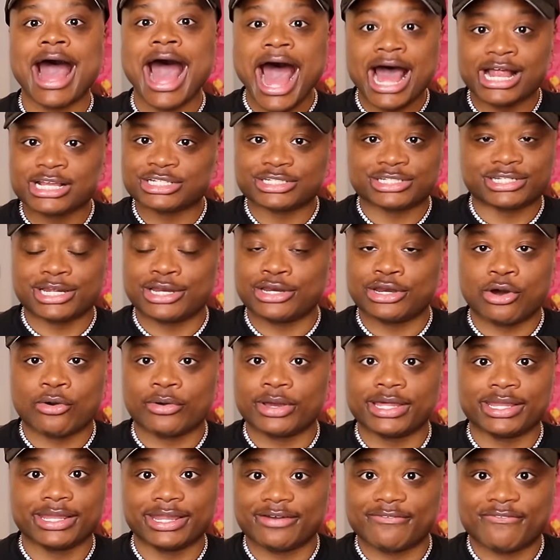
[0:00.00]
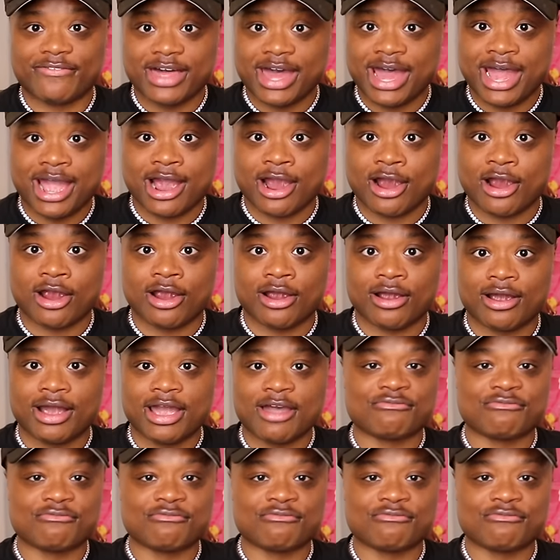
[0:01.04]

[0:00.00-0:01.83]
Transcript: I just didn't know he lived there.